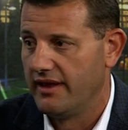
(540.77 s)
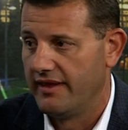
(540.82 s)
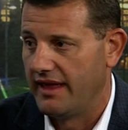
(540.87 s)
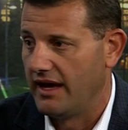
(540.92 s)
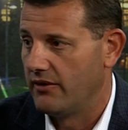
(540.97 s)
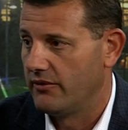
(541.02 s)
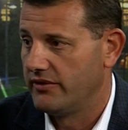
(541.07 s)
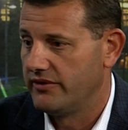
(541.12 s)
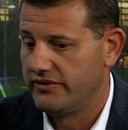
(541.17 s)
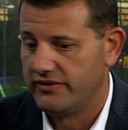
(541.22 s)

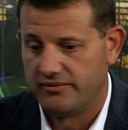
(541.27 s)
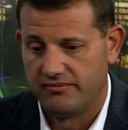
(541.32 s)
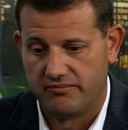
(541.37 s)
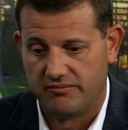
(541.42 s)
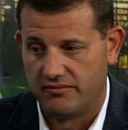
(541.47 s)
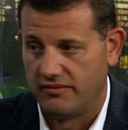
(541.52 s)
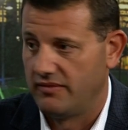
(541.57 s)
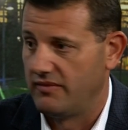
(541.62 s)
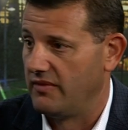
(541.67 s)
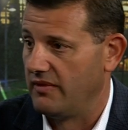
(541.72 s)
That was
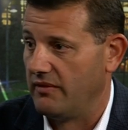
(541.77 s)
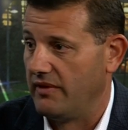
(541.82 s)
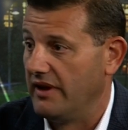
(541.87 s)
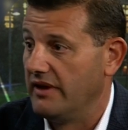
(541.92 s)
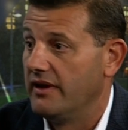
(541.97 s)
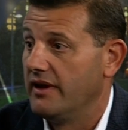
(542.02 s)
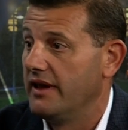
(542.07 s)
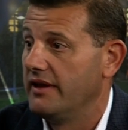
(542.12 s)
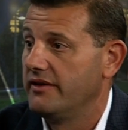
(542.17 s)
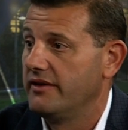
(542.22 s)

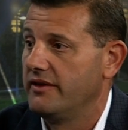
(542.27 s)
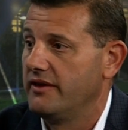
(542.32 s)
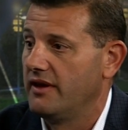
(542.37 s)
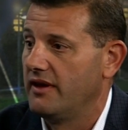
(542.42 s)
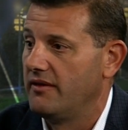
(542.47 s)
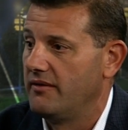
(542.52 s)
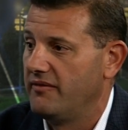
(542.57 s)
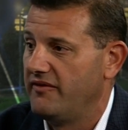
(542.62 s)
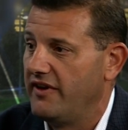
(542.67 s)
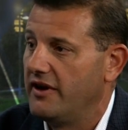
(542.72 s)
into
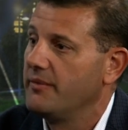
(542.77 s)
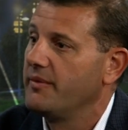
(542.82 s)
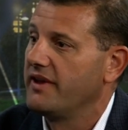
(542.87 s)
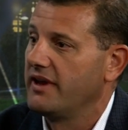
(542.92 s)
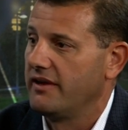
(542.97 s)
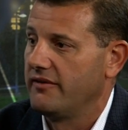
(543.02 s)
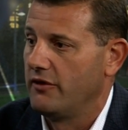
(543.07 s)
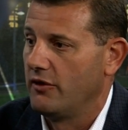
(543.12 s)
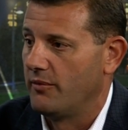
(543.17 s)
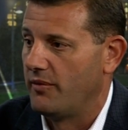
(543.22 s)
the very
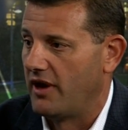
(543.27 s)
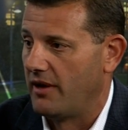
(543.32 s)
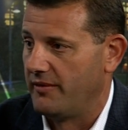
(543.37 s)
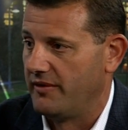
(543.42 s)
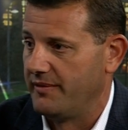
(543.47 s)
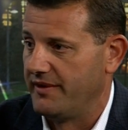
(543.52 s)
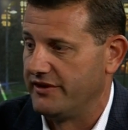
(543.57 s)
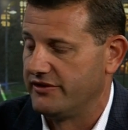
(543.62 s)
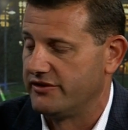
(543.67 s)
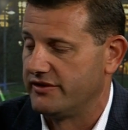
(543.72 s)
beginning of the Obama
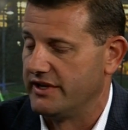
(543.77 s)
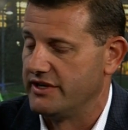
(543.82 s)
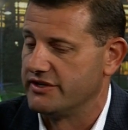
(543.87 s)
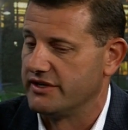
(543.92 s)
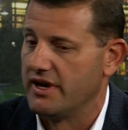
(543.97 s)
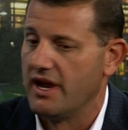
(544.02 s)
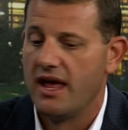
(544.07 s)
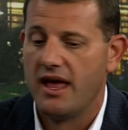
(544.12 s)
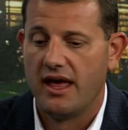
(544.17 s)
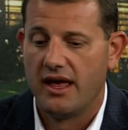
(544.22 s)

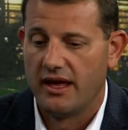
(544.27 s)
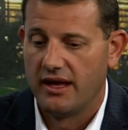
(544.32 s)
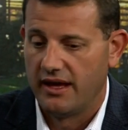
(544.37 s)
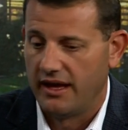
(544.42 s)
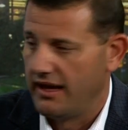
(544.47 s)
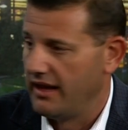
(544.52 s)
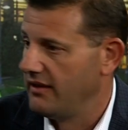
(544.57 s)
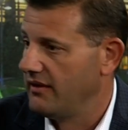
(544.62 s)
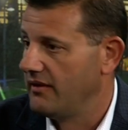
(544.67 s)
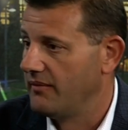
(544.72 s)
administration
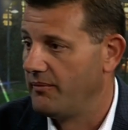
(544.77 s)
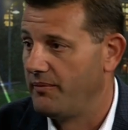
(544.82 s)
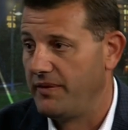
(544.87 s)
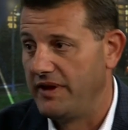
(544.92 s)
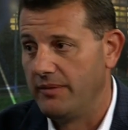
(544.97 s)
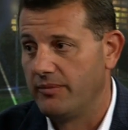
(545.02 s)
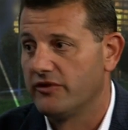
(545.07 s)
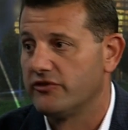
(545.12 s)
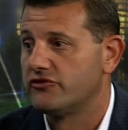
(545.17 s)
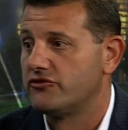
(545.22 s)

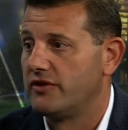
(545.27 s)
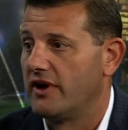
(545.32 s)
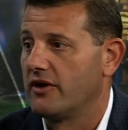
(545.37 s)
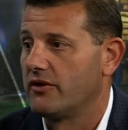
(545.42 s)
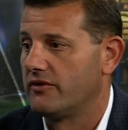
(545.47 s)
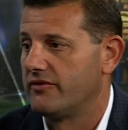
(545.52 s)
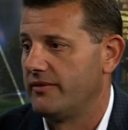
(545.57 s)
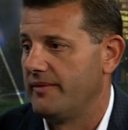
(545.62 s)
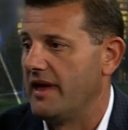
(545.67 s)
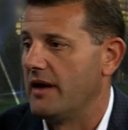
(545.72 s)
people
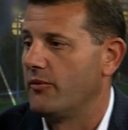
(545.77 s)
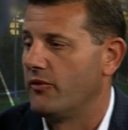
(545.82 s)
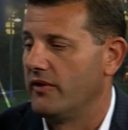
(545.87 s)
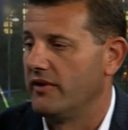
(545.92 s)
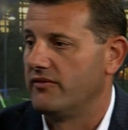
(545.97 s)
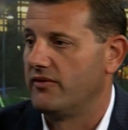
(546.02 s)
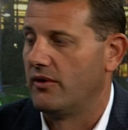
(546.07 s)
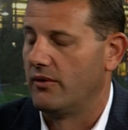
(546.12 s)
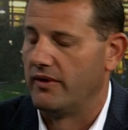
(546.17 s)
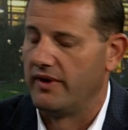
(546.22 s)
struggle from that
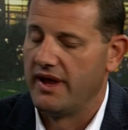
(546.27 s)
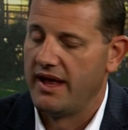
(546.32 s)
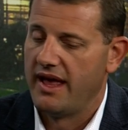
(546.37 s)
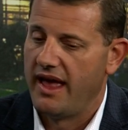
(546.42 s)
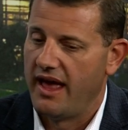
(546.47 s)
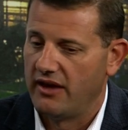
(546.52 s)
point forward.